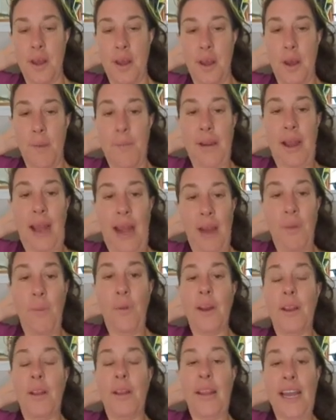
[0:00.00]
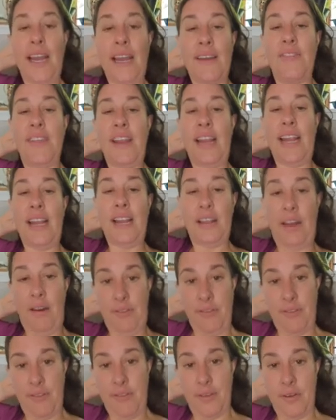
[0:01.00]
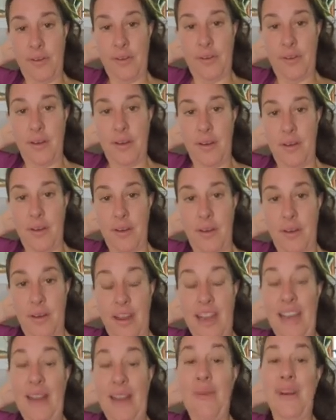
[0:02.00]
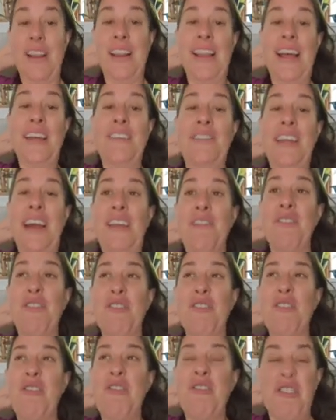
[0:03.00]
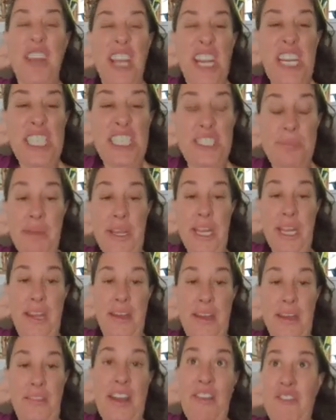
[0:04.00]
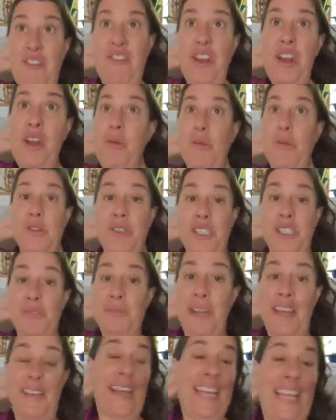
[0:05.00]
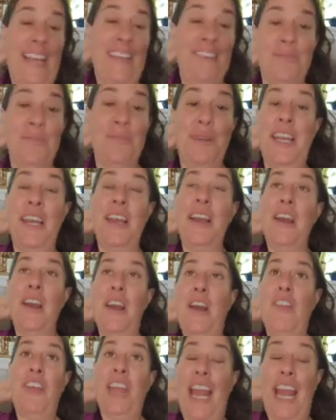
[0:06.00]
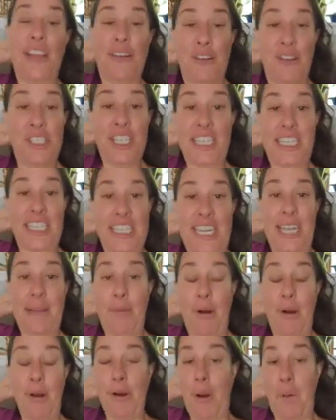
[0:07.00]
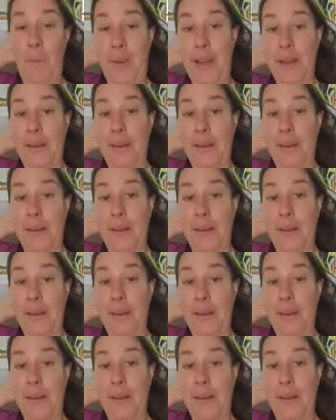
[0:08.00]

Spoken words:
But I want a life that I love. And I want a life that feeds me, that fuels me, that gives me the energy to keep on going.